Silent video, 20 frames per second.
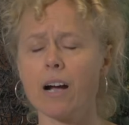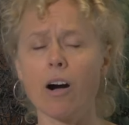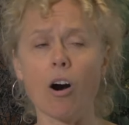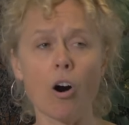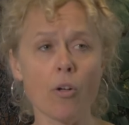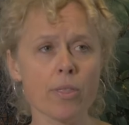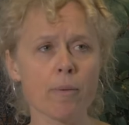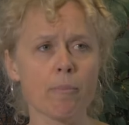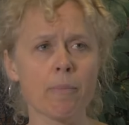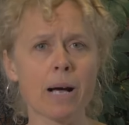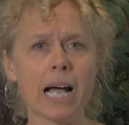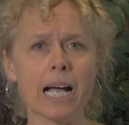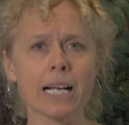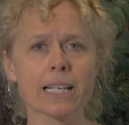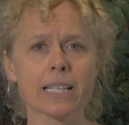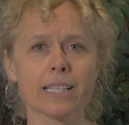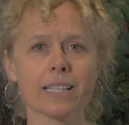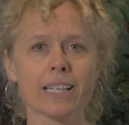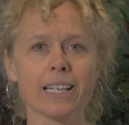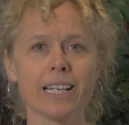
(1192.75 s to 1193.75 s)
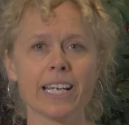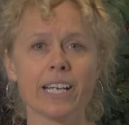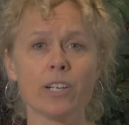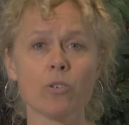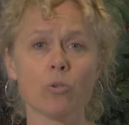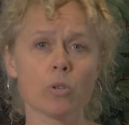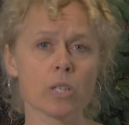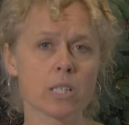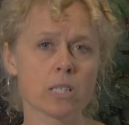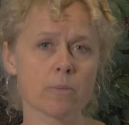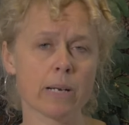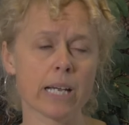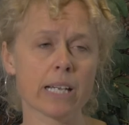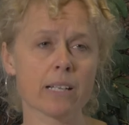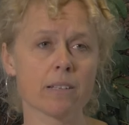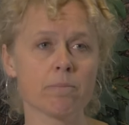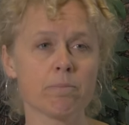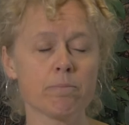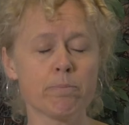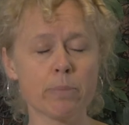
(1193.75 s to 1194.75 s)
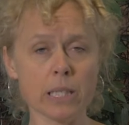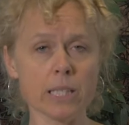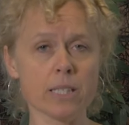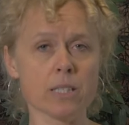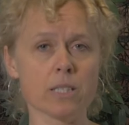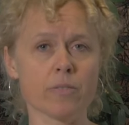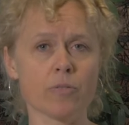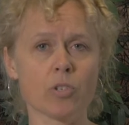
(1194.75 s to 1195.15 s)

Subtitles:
on the market in order to make billions